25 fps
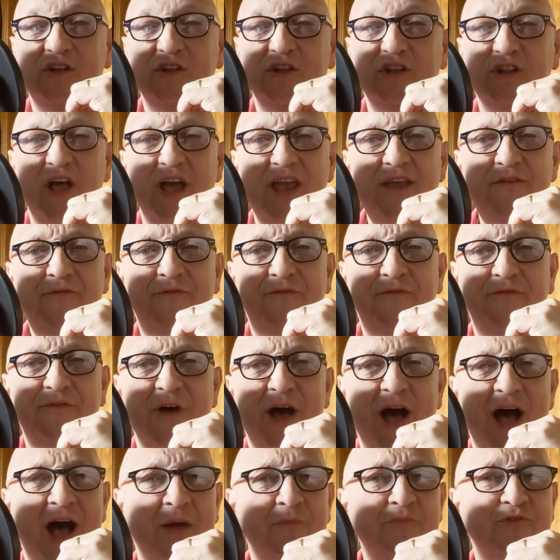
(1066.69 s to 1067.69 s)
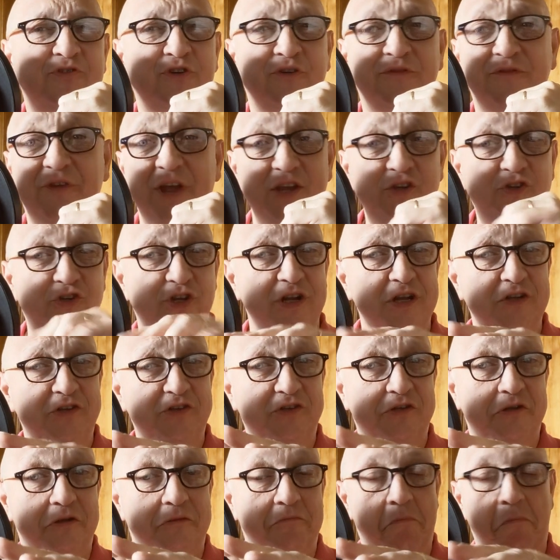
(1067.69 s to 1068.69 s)
life
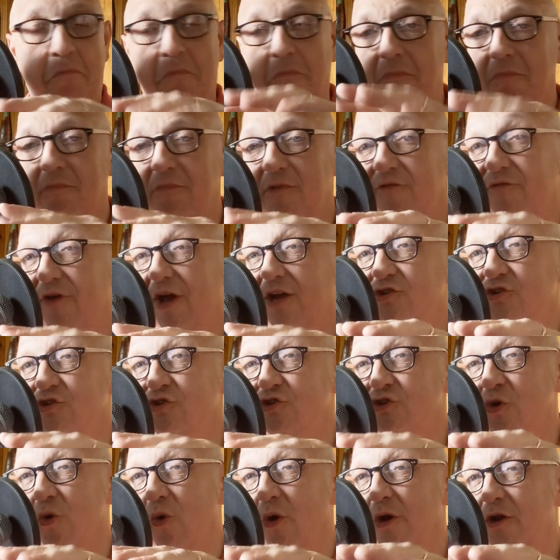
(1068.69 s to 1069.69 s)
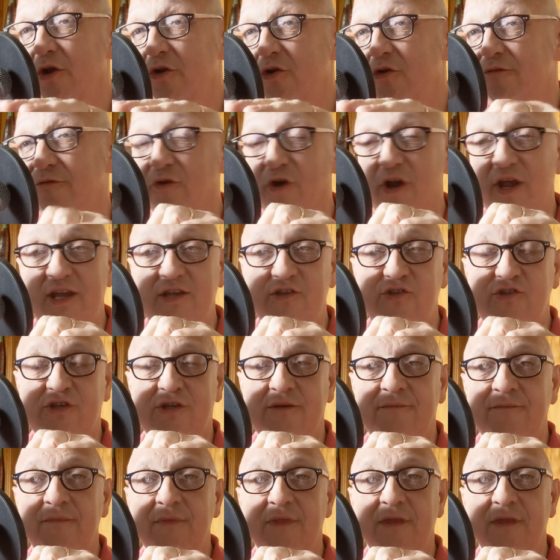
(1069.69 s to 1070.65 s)
observationist, if I just coined a new phrase,